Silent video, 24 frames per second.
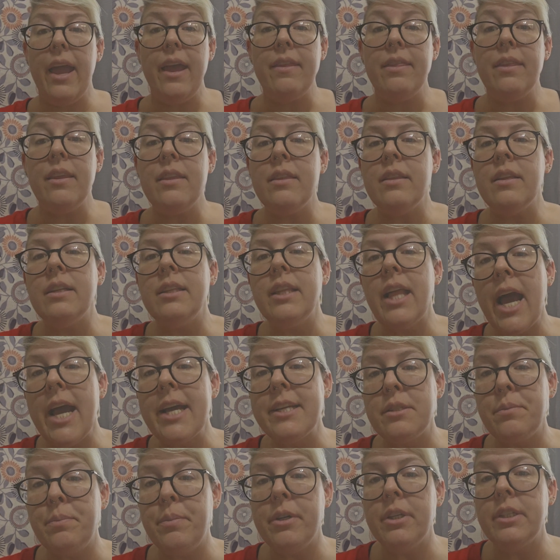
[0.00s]
And then the
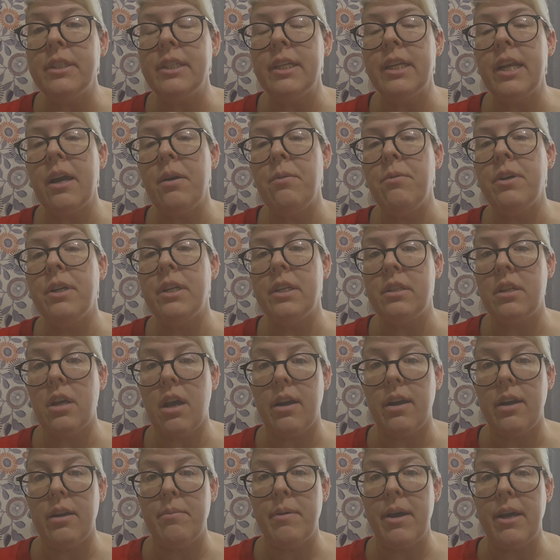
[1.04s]
last book that I want to
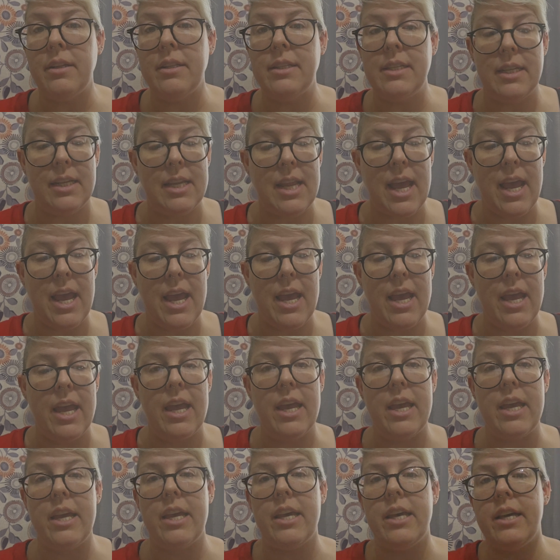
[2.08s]
talk about today